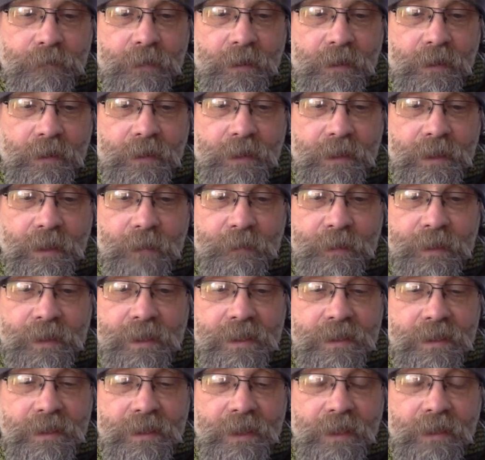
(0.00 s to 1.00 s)
a couple of
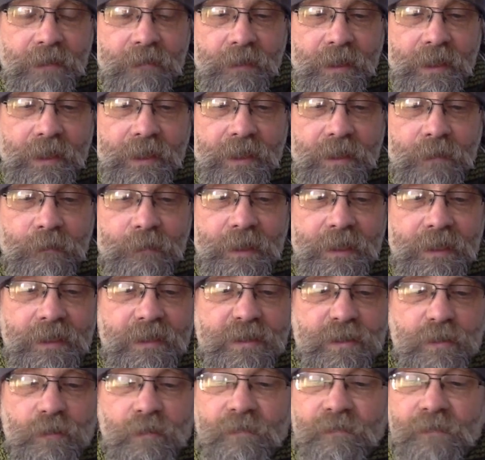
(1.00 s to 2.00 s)
years ago, it completely
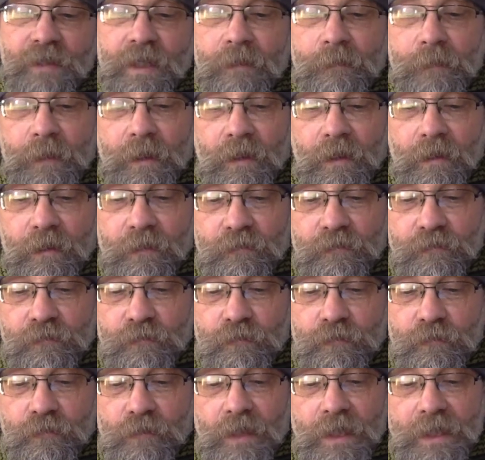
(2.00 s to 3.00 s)
sort of fell apart
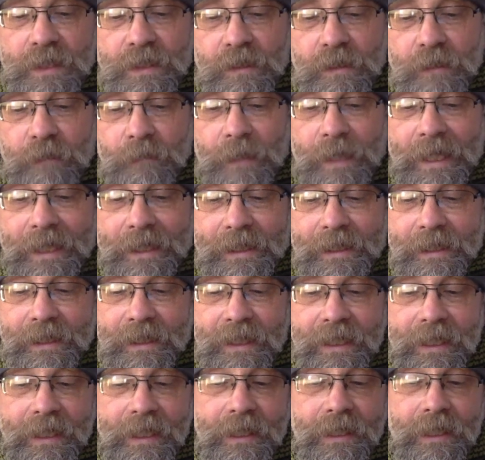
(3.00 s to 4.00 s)
right at the back
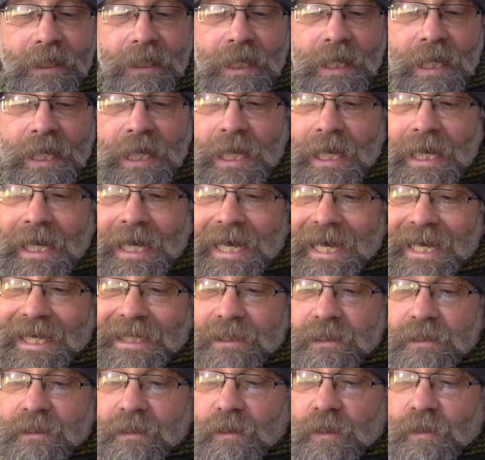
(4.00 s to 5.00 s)
here.
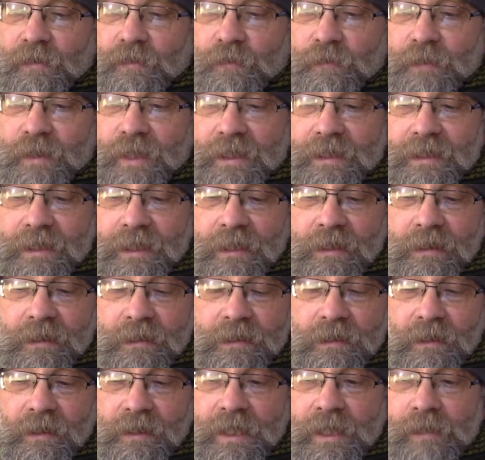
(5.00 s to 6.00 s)
And I thought the other day,
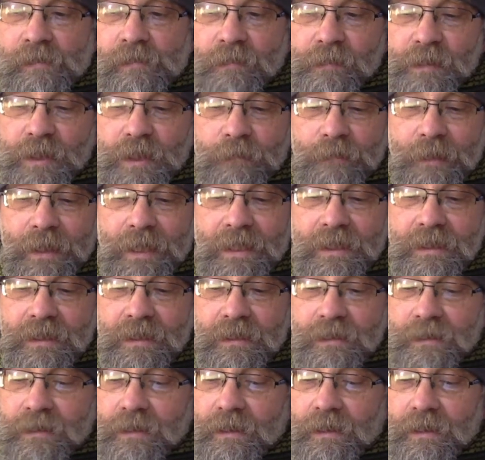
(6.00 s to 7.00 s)
I kept them as
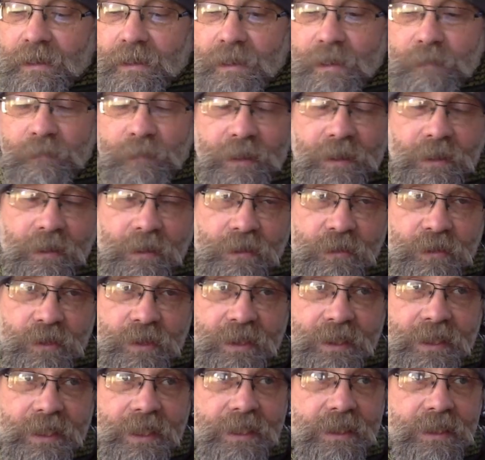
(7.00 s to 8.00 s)
spares in my car
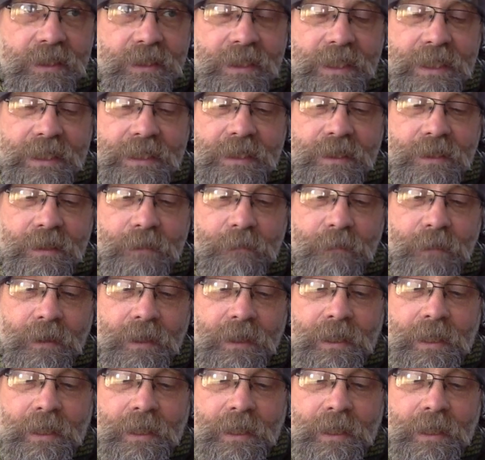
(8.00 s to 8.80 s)
just in case I needed them.